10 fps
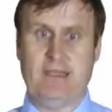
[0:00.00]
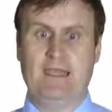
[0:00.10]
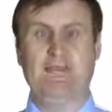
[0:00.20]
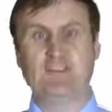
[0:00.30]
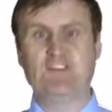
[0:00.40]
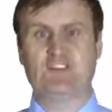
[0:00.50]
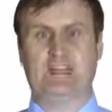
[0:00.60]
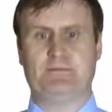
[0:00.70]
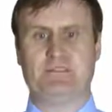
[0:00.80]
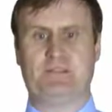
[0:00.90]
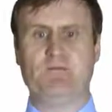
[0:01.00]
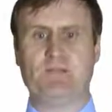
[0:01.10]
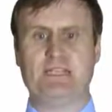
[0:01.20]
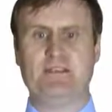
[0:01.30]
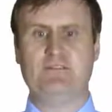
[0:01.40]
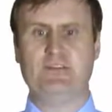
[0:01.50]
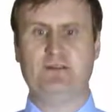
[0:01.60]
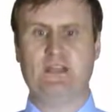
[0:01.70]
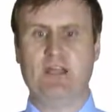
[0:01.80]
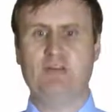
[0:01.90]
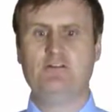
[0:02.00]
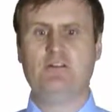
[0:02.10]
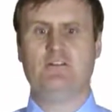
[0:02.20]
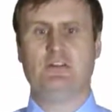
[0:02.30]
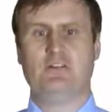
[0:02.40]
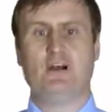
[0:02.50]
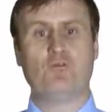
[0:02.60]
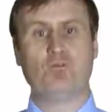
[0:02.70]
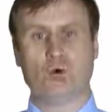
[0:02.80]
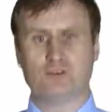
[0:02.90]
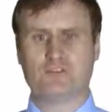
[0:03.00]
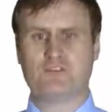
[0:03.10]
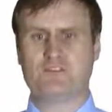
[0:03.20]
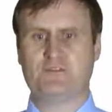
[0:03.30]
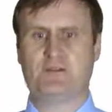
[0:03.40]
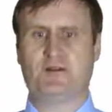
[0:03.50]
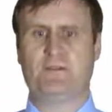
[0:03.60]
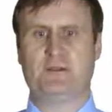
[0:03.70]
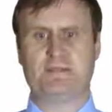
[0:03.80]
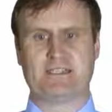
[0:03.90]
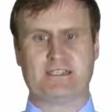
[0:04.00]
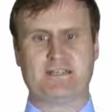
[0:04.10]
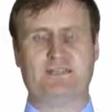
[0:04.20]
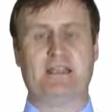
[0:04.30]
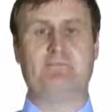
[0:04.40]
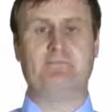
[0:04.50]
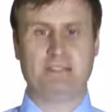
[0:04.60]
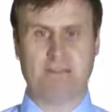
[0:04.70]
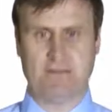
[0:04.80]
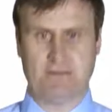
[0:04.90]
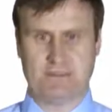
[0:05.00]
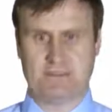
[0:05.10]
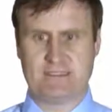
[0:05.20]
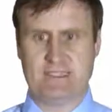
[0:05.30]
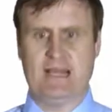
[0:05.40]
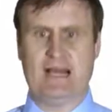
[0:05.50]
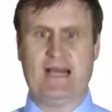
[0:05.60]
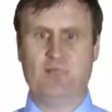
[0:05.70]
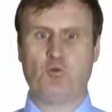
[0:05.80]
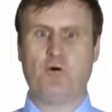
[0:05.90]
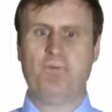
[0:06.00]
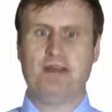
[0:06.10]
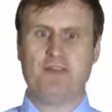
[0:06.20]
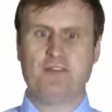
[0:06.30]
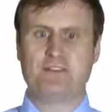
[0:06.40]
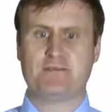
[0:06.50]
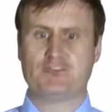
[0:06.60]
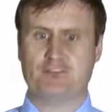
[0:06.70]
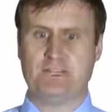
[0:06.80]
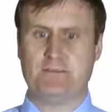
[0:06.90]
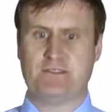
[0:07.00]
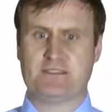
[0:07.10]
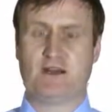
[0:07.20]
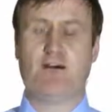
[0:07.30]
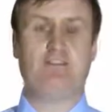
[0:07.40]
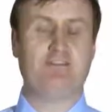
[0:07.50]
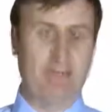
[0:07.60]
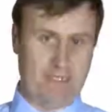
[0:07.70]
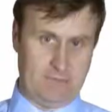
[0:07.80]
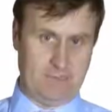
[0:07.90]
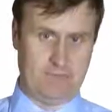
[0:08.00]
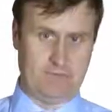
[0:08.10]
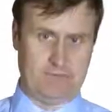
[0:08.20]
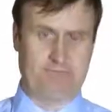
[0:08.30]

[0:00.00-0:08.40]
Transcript: In this chapter, we'll give you an overview of what sort of problems can affect muscles and what methods of treatment are available.